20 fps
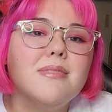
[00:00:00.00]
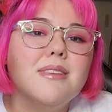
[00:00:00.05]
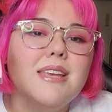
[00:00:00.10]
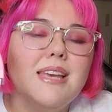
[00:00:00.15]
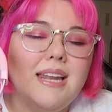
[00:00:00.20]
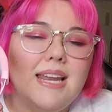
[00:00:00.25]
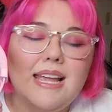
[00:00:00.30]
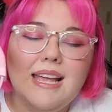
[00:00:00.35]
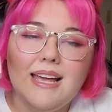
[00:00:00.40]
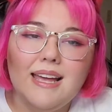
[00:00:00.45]

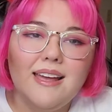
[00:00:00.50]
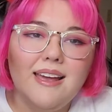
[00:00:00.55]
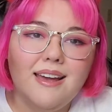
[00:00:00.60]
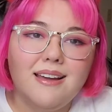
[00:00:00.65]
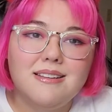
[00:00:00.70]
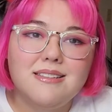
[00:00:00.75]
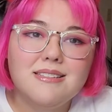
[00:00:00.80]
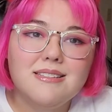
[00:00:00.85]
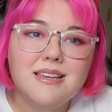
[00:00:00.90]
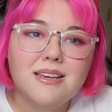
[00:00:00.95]
getting a
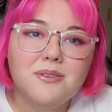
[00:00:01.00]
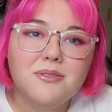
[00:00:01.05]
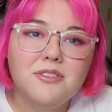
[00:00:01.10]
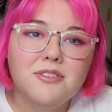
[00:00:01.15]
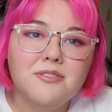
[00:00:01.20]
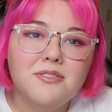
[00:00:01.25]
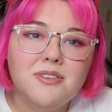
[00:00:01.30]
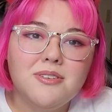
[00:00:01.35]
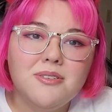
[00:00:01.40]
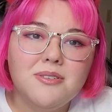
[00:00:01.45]
headset
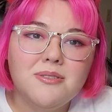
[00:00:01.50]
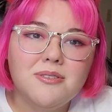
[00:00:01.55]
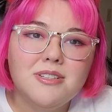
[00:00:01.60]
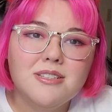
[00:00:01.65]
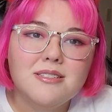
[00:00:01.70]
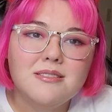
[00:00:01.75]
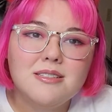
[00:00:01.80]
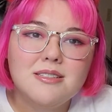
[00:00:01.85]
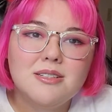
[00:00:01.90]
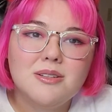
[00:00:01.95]
review,
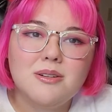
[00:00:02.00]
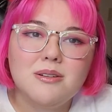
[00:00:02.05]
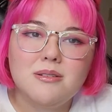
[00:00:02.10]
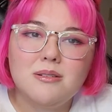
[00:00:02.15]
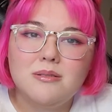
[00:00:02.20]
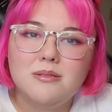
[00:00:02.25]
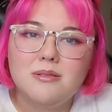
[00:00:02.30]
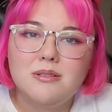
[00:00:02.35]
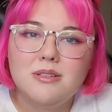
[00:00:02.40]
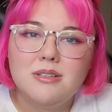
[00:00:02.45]
because I
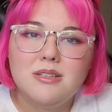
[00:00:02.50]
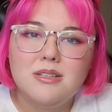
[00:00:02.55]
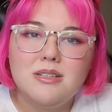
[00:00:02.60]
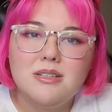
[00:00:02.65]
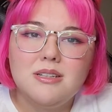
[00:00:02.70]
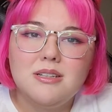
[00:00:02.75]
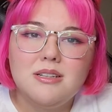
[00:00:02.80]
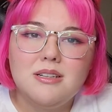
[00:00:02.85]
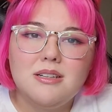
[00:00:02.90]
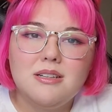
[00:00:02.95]
know
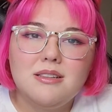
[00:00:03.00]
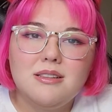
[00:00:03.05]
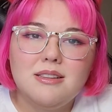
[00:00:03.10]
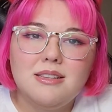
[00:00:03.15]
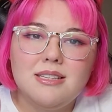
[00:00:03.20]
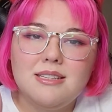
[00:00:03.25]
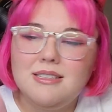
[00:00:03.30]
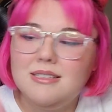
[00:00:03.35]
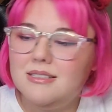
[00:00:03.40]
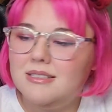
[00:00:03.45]

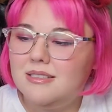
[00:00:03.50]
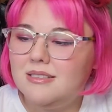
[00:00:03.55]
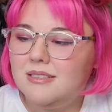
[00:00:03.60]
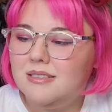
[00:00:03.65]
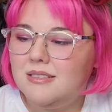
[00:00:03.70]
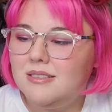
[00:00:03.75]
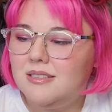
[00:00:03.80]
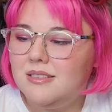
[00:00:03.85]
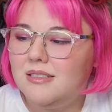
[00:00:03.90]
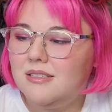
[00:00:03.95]

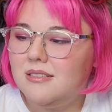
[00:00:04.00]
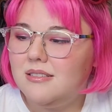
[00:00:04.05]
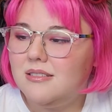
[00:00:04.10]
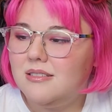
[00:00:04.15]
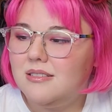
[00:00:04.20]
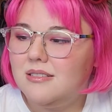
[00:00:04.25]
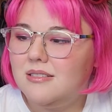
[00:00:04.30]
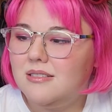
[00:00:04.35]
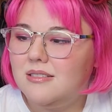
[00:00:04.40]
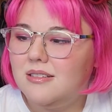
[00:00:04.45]
these
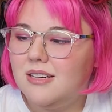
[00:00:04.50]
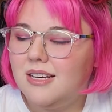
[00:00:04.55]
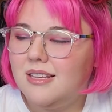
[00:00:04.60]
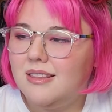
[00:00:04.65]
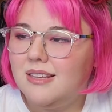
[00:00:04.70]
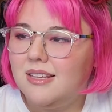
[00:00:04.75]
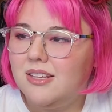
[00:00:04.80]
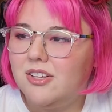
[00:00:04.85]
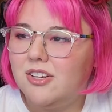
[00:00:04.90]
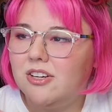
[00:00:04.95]
I
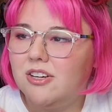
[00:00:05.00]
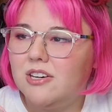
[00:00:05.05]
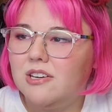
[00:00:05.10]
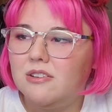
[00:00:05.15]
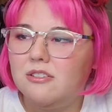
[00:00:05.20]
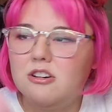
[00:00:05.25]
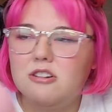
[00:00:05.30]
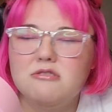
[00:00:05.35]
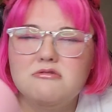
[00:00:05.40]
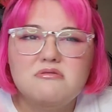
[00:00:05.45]
think
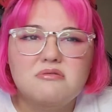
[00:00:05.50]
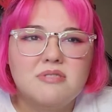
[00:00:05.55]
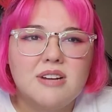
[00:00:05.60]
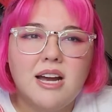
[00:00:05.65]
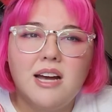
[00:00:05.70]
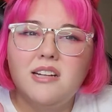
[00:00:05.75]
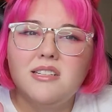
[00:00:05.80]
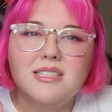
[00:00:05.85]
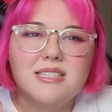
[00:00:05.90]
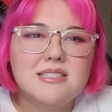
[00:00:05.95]
are
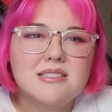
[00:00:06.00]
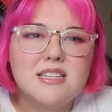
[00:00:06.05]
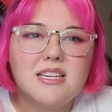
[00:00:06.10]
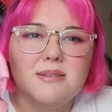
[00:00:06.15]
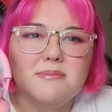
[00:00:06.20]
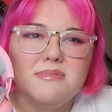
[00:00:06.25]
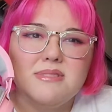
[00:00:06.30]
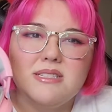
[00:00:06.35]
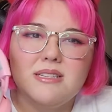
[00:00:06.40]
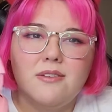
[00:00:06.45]
around the
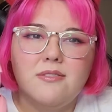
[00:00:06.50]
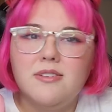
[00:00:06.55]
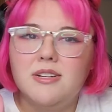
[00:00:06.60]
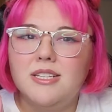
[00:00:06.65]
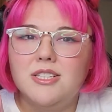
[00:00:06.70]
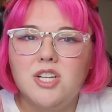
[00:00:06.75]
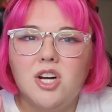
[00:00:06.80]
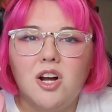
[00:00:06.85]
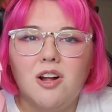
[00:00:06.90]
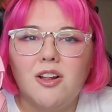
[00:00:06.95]
same
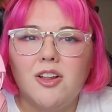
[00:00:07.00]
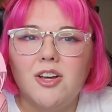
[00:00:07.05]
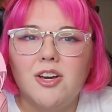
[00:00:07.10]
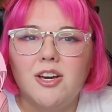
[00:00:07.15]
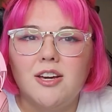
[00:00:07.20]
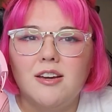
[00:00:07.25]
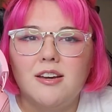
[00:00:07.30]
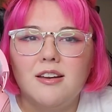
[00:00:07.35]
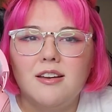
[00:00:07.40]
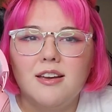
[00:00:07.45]

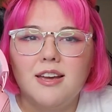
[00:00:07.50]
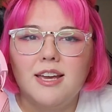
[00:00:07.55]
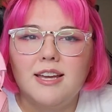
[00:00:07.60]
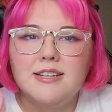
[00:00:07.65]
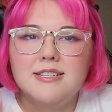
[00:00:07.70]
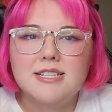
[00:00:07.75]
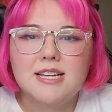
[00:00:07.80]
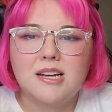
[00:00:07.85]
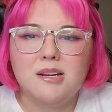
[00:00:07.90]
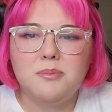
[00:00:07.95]
$70
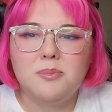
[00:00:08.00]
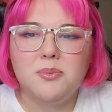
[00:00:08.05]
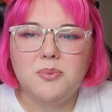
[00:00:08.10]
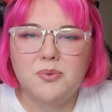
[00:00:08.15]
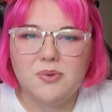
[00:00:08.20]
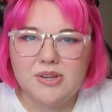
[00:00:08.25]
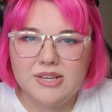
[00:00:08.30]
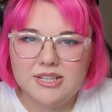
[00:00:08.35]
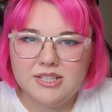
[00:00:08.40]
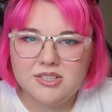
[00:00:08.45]
and up
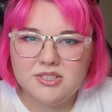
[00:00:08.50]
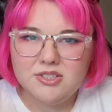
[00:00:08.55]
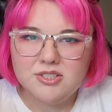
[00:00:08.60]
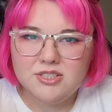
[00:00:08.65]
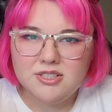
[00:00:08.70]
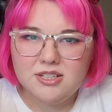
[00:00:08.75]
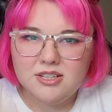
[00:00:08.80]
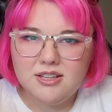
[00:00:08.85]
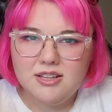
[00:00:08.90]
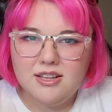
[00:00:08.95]
range,